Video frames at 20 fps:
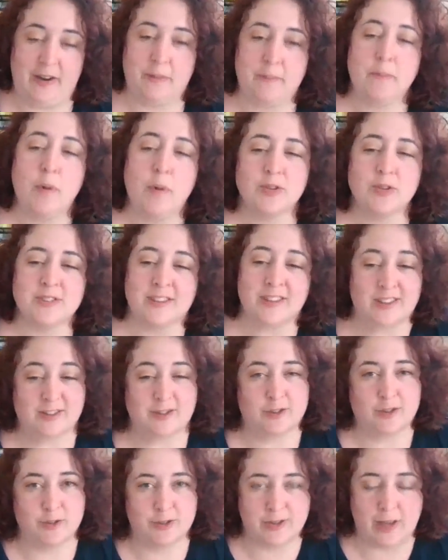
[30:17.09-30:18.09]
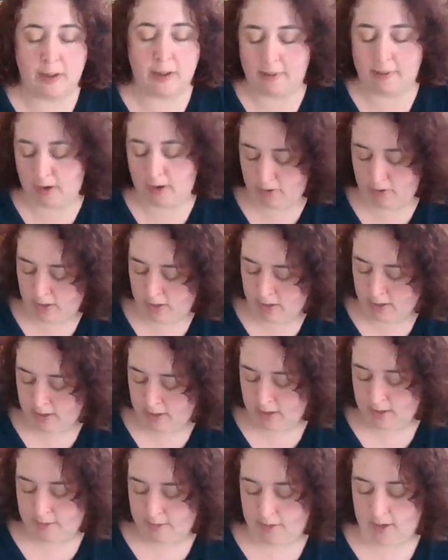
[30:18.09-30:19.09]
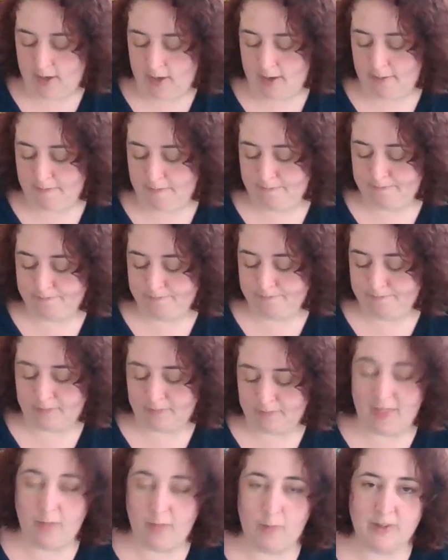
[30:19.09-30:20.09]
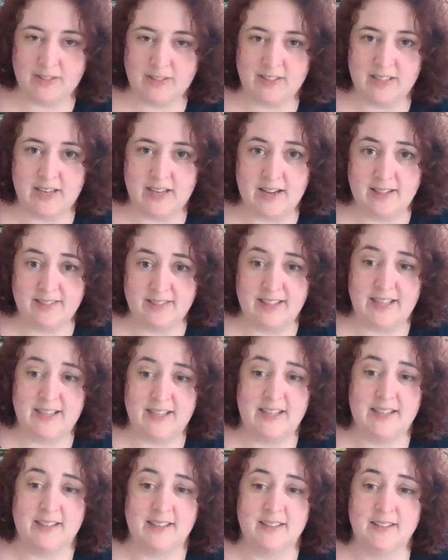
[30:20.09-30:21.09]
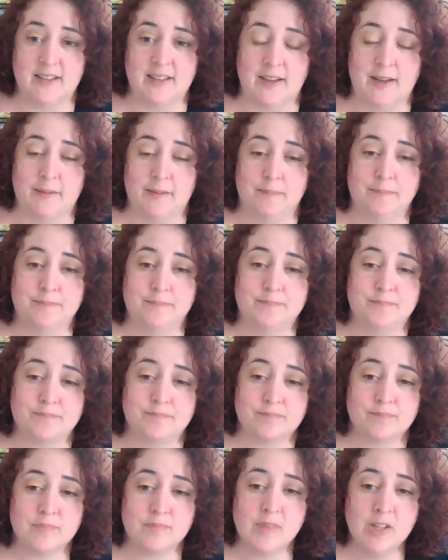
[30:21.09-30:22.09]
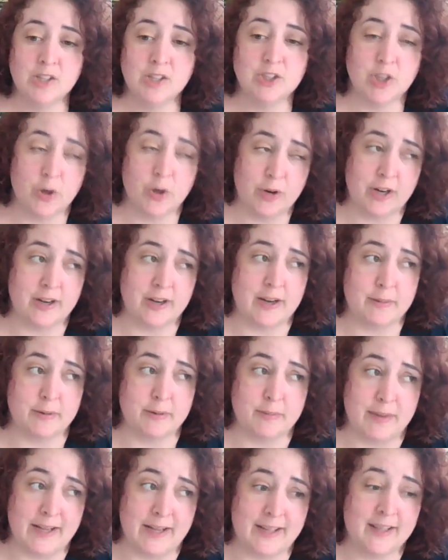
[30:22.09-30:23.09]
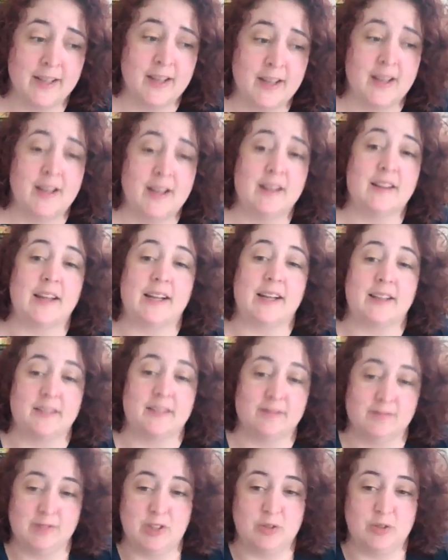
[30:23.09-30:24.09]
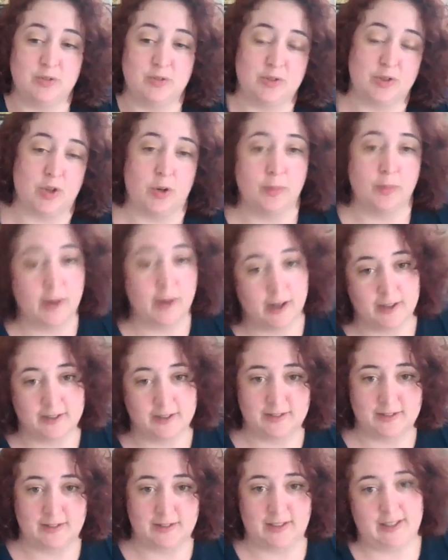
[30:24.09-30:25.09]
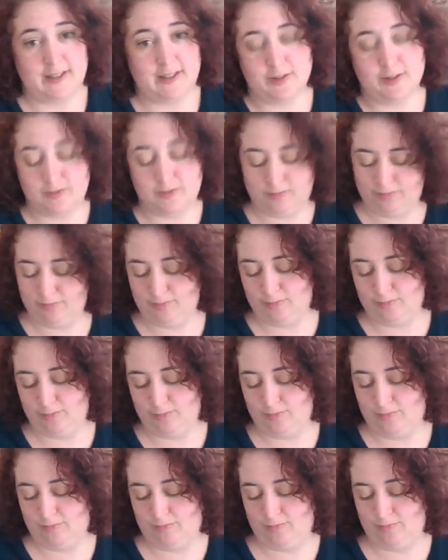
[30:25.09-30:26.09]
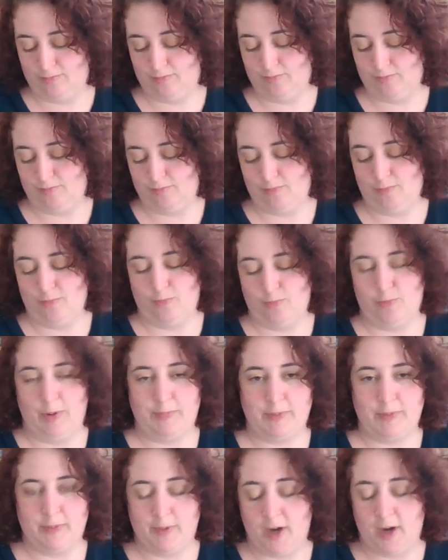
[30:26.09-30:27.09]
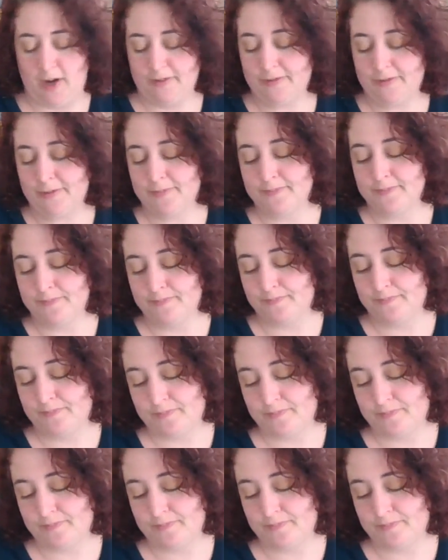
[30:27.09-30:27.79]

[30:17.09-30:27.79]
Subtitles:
Most of the screws came out. And the ones that they didn't, Joe and our neighbor Mike like used crowbars and like ripped them off.